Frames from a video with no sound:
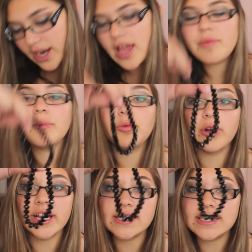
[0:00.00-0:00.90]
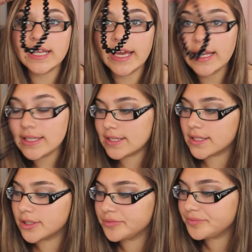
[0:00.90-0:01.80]
I have a
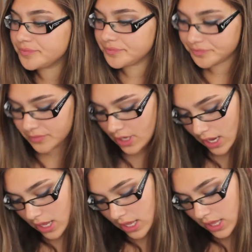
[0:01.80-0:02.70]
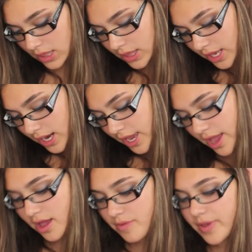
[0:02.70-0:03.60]
bracelet. Then I
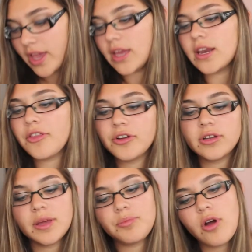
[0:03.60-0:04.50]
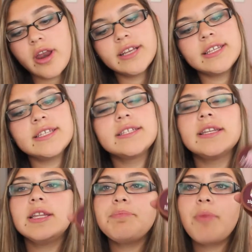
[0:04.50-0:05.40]
have another lip product. This is a
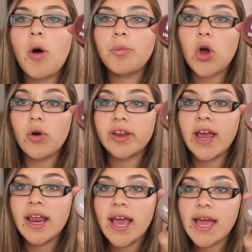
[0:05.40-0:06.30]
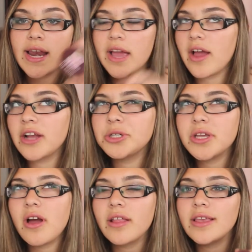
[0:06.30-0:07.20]
lip balm coconut and I
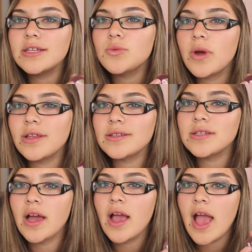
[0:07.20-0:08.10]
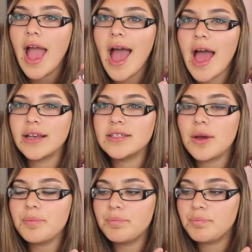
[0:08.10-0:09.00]
actually got these ones at
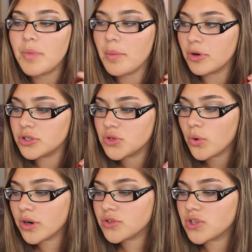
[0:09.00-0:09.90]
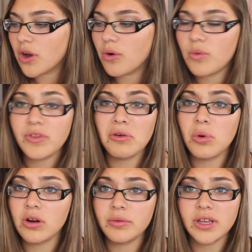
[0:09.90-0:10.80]
a bookstore so they
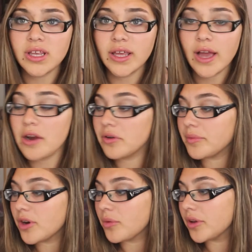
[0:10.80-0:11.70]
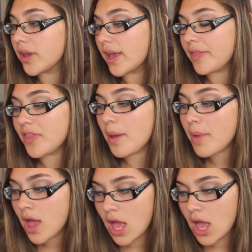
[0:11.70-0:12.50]
weren't really like I don't even know where you can get them.